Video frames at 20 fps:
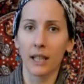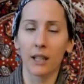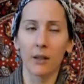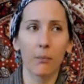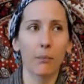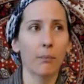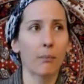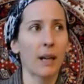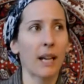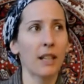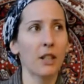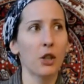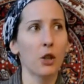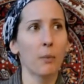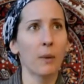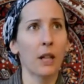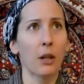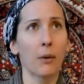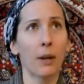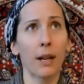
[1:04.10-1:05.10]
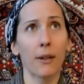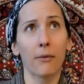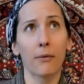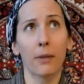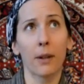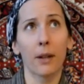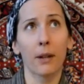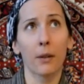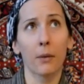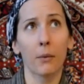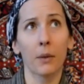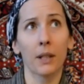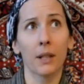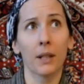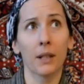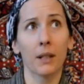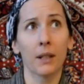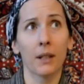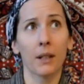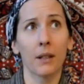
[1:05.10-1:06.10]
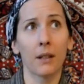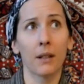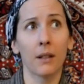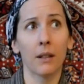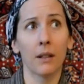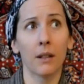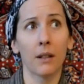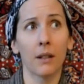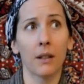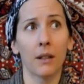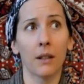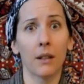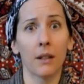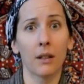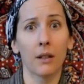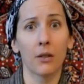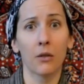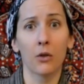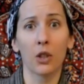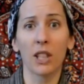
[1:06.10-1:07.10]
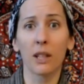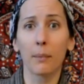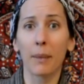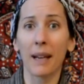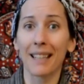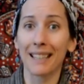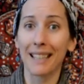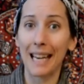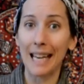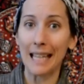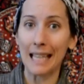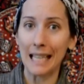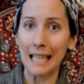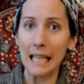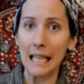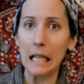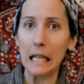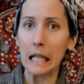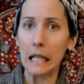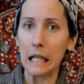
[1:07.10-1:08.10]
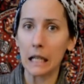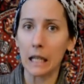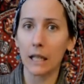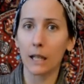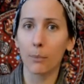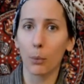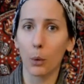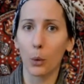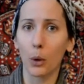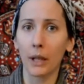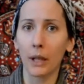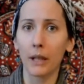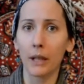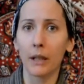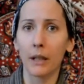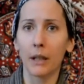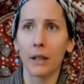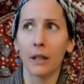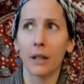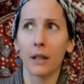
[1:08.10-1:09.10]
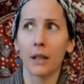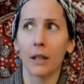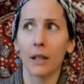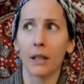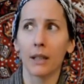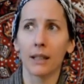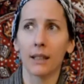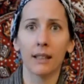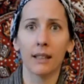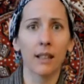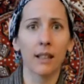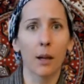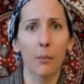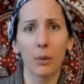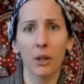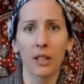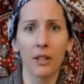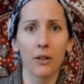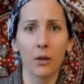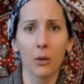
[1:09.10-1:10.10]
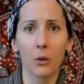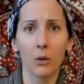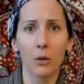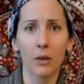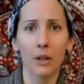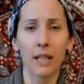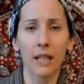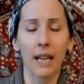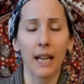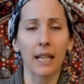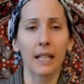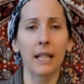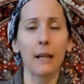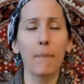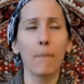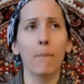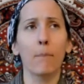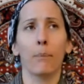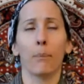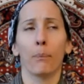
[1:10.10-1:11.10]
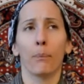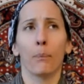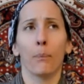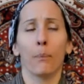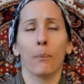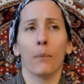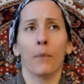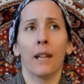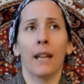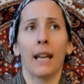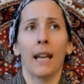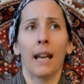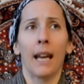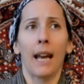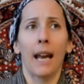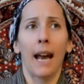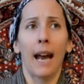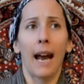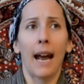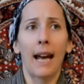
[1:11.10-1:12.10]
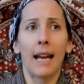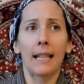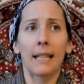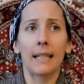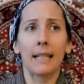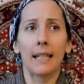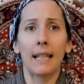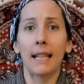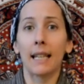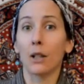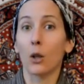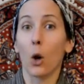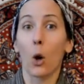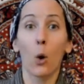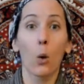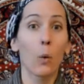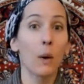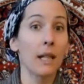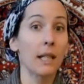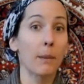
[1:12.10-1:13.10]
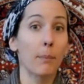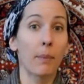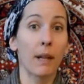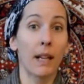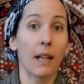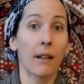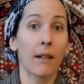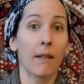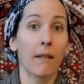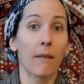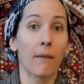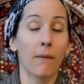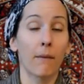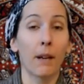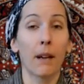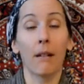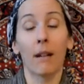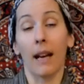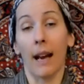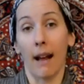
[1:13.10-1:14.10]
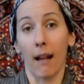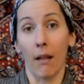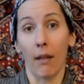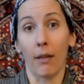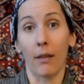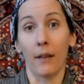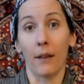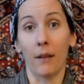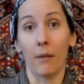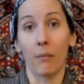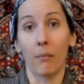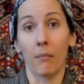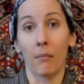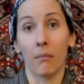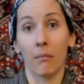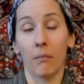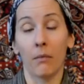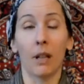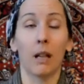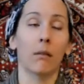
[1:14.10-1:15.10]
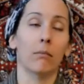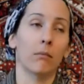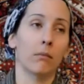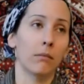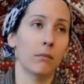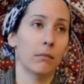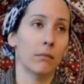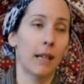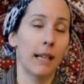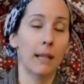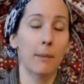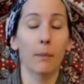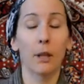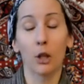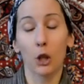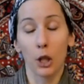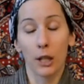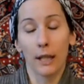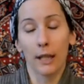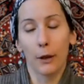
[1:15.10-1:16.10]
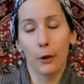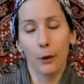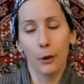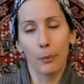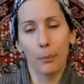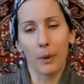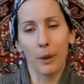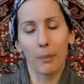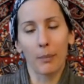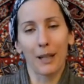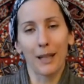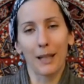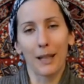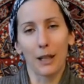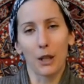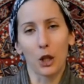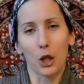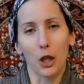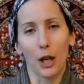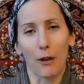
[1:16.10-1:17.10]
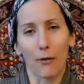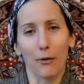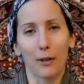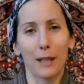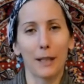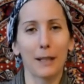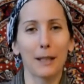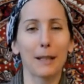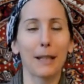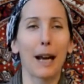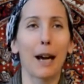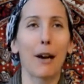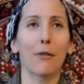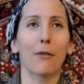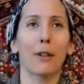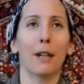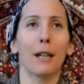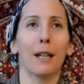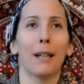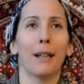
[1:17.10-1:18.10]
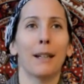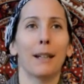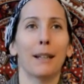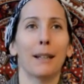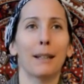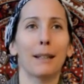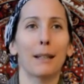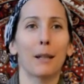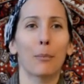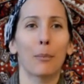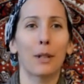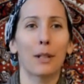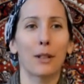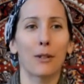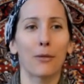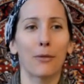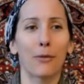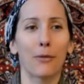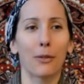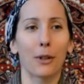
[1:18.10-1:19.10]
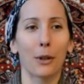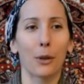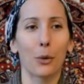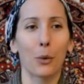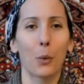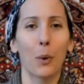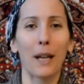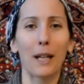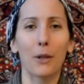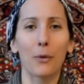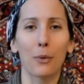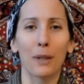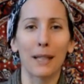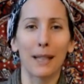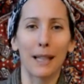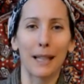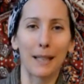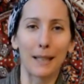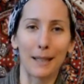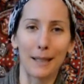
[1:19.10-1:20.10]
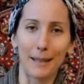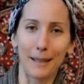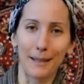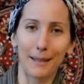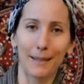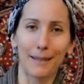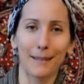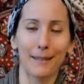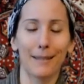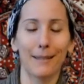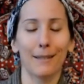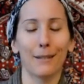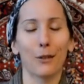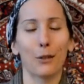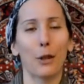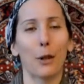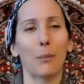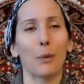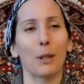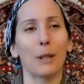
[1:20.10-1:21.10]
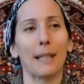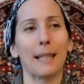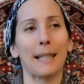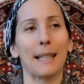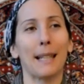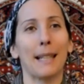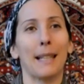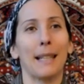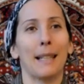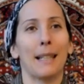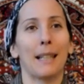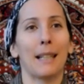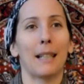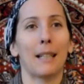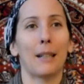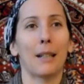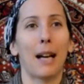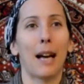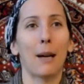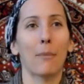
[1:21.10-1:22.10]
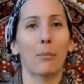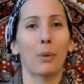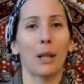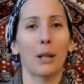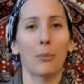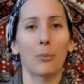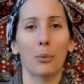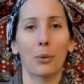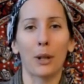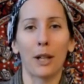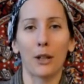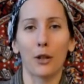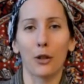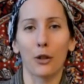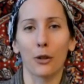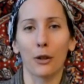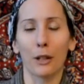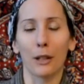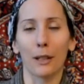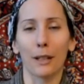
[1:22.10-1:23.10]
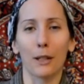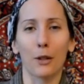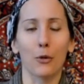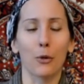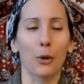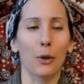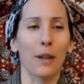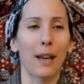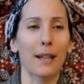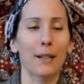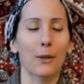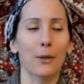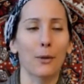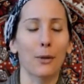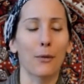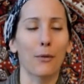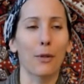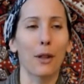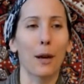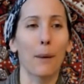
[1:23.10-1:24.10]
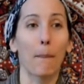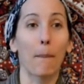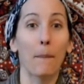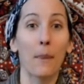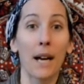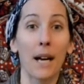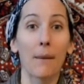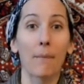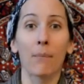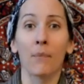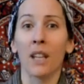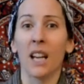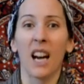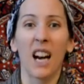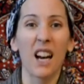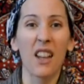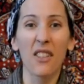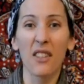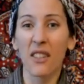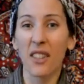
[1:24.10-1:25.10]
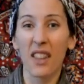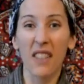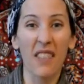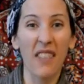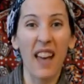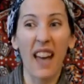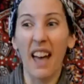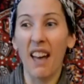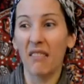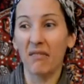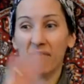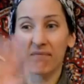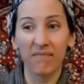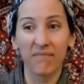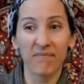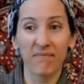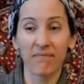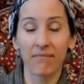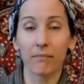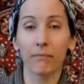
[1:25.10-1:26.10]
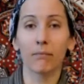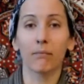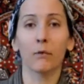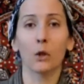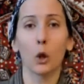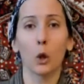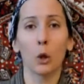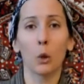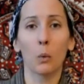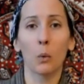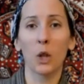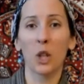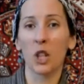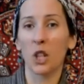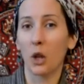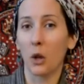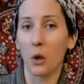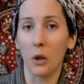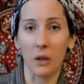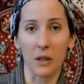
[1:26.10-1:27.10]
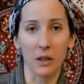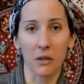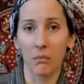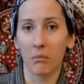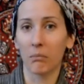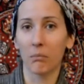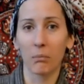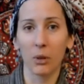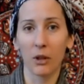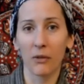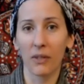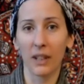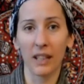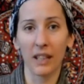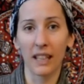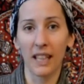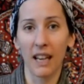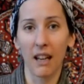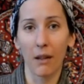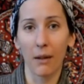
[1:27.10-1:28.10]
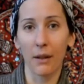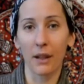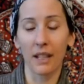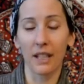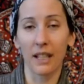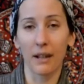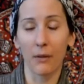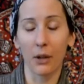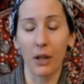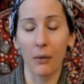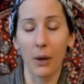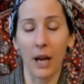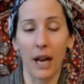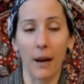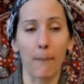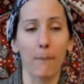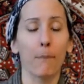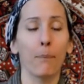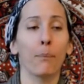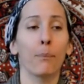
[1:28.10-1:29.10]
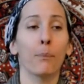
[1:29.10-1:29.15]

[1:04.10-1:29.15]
and mind you, my grandfather was in just past 80 at this point, a couple of years older than 80, and he had always been very healthy. Well, as much as he could be being a chef. He did have a little bit of weight-related troubles, high blood pressure, cholesterol, that sort of thing. But other than that, total workhorse. Perfectly healthy in every way.